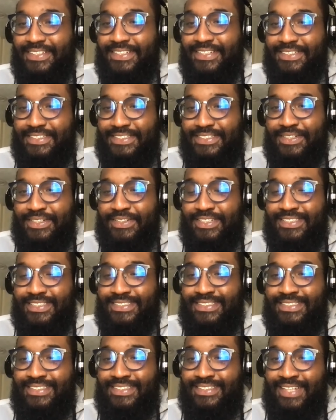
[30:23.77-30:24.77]
to share this
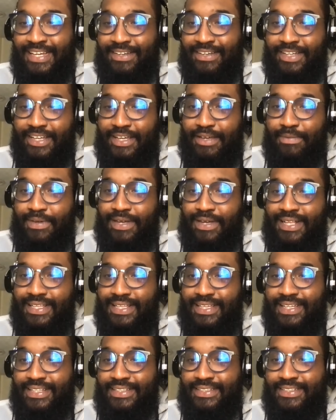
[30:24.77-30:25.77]
deck with
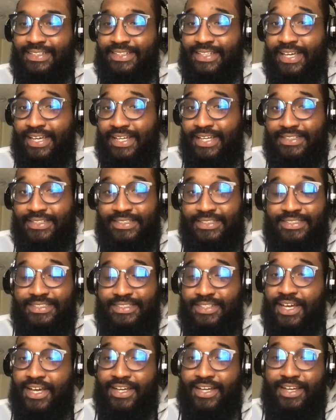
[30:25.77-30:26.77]
everybody, and just to
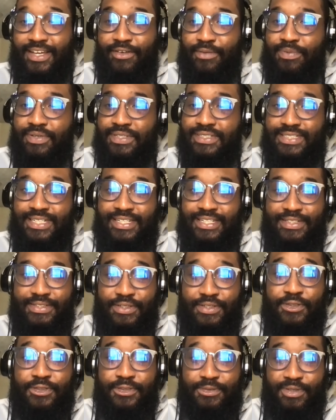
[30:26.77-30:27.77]
talk. I really appreciate it
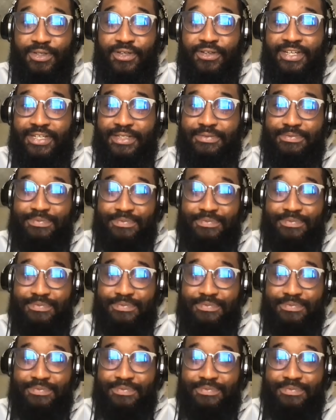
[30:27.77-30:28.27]
too. It's been great.